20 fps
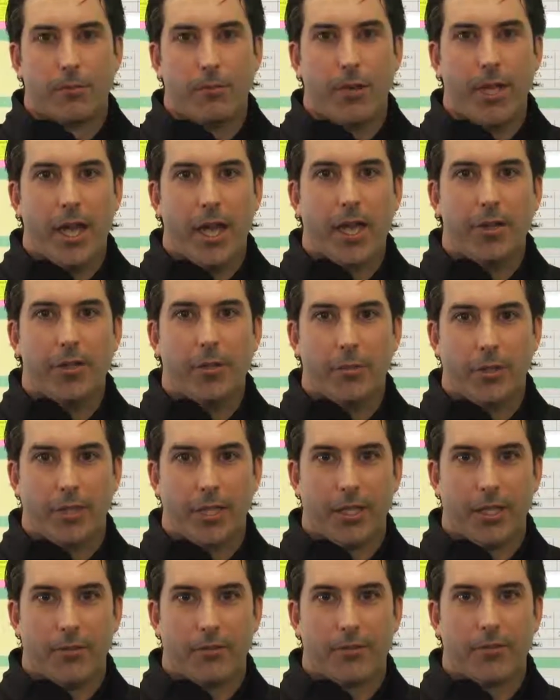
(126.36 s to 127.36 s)
We had to
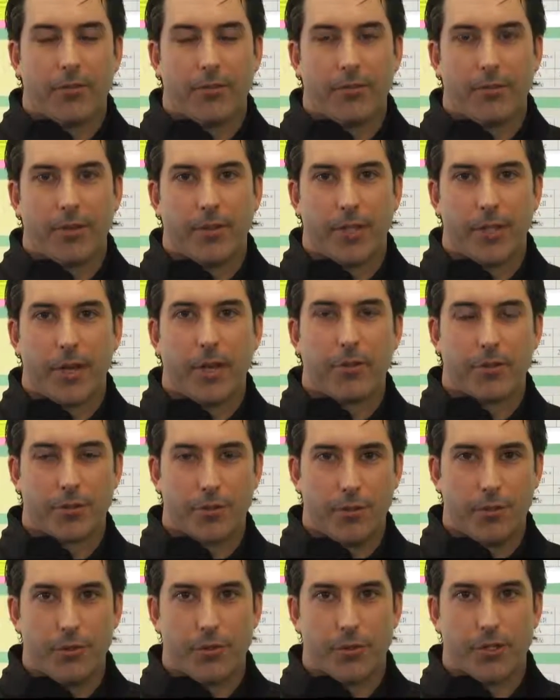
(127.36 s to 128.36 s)
believe that all
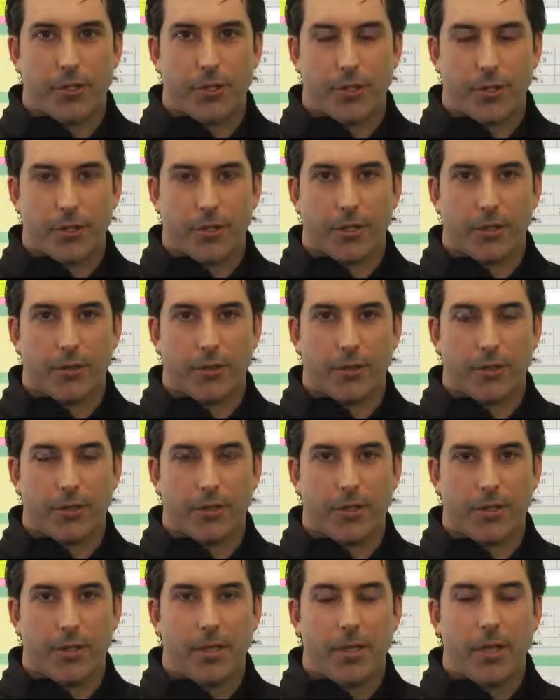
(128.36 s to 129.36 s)
students could learn,
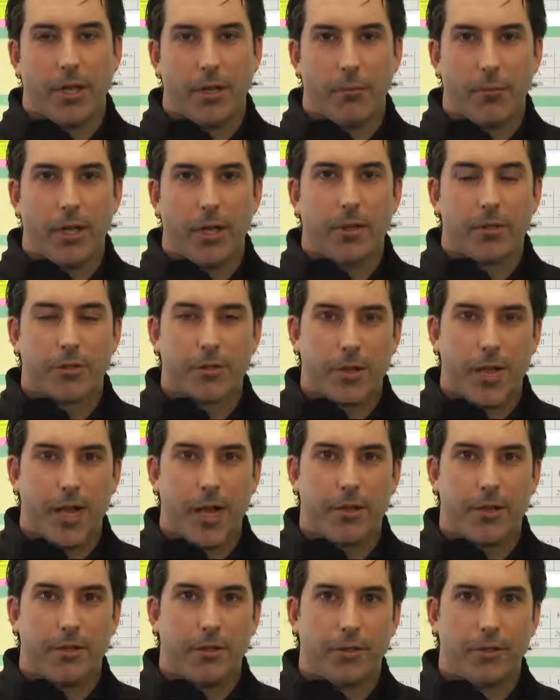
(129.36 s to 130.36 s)
and we also
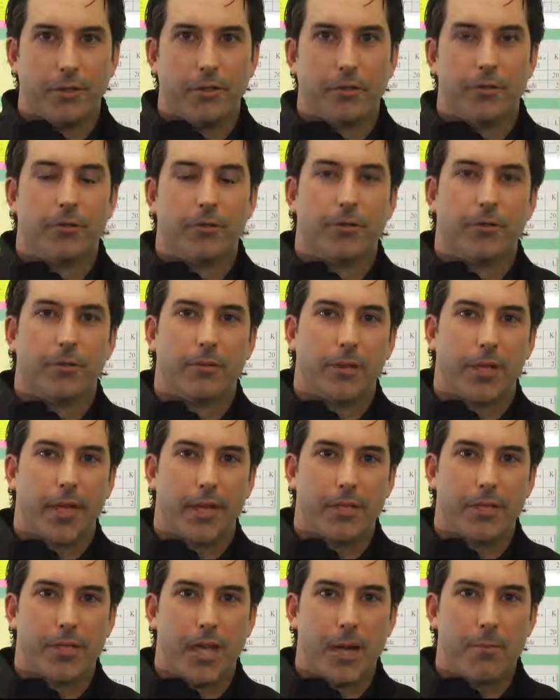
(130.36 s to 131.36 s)
had to
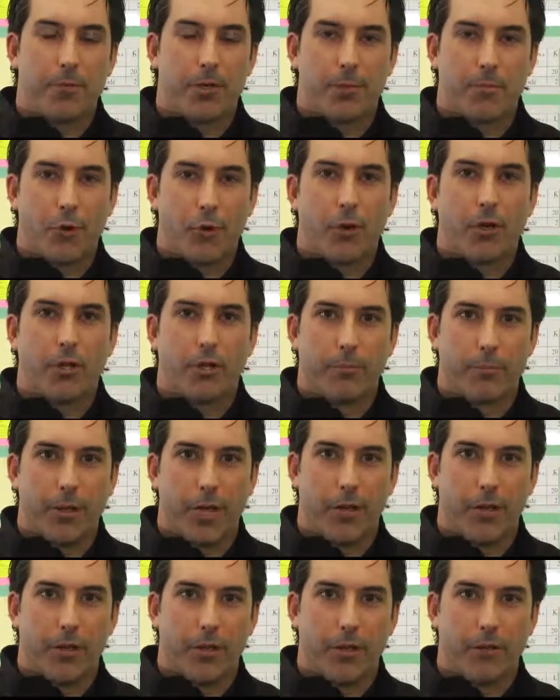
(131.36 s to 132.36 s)
accept the moral
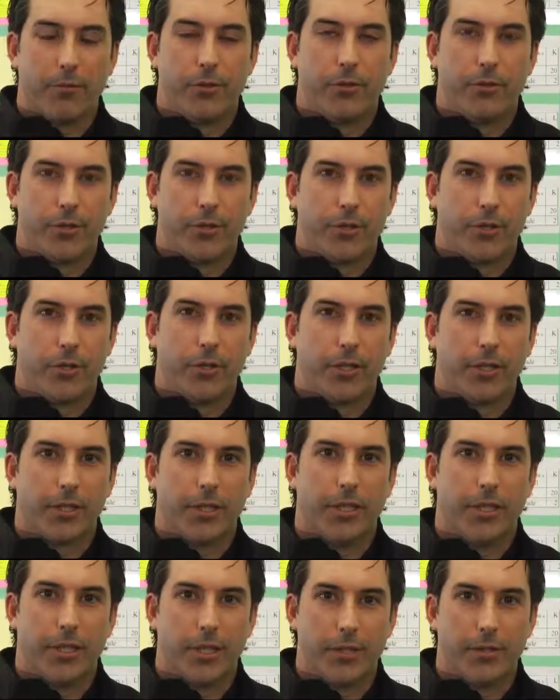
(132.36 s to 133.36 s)
imperative to ensure that
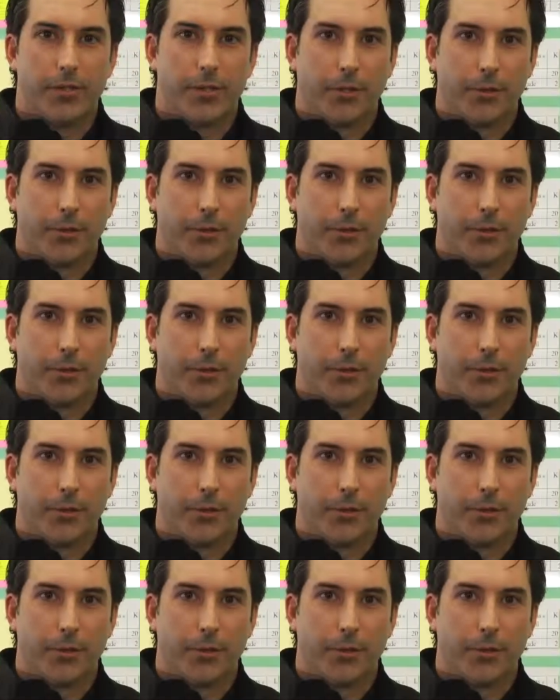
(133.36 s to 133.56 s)
they did